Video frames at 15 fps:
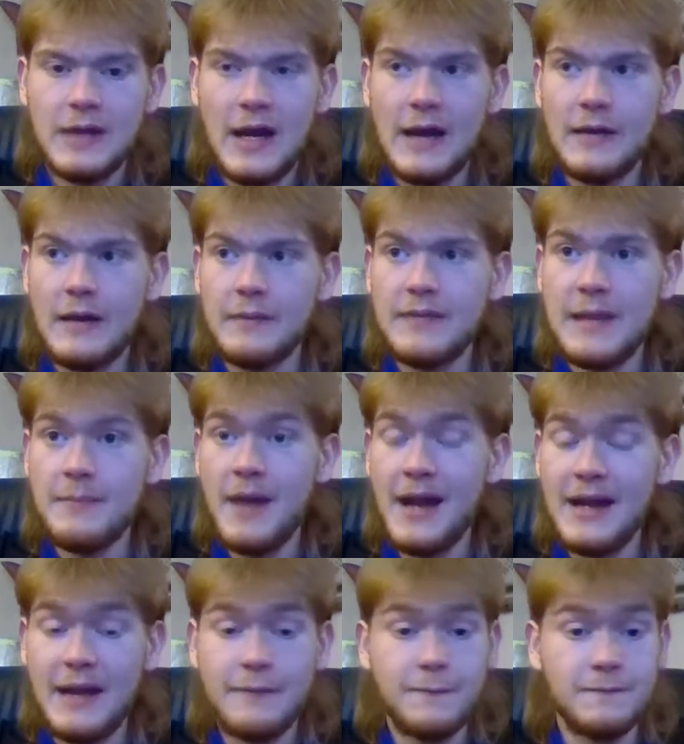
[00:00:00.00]

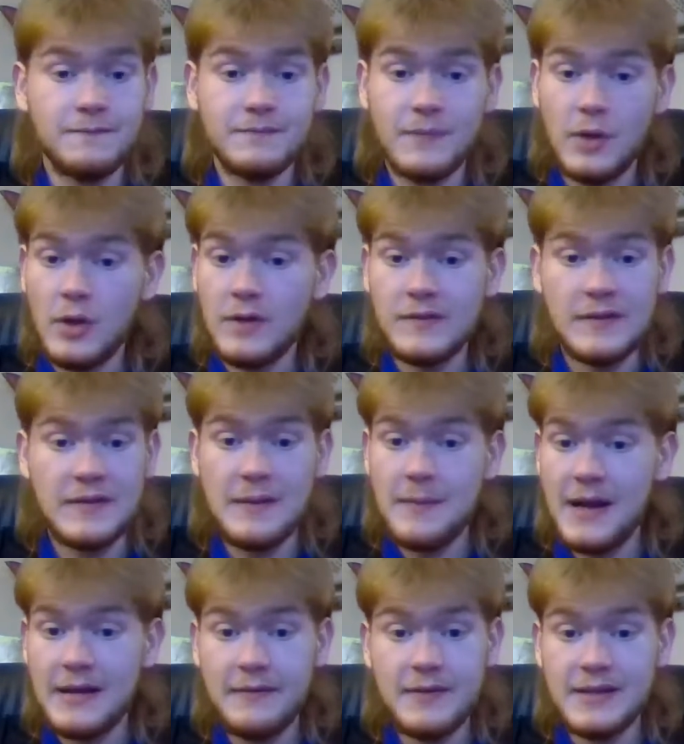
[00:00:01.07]
I've heard that they
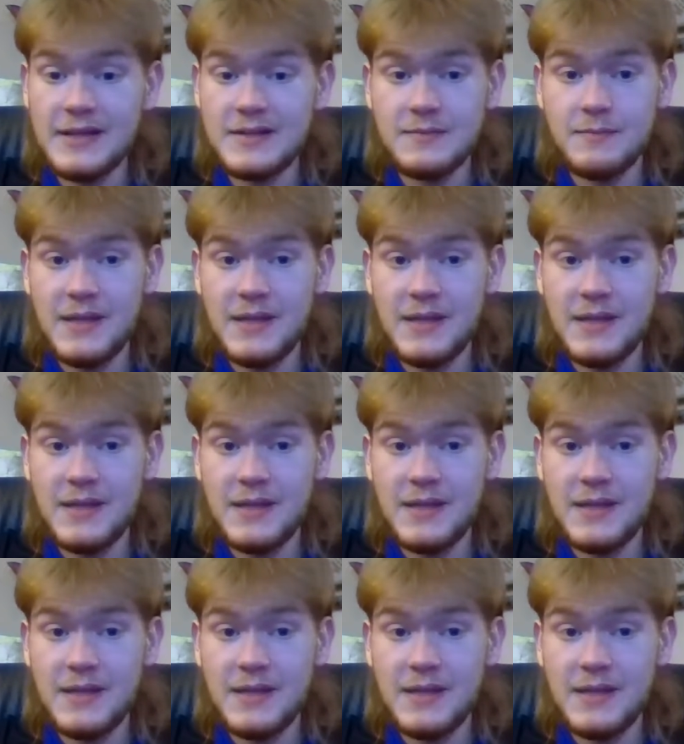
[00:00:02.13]
might even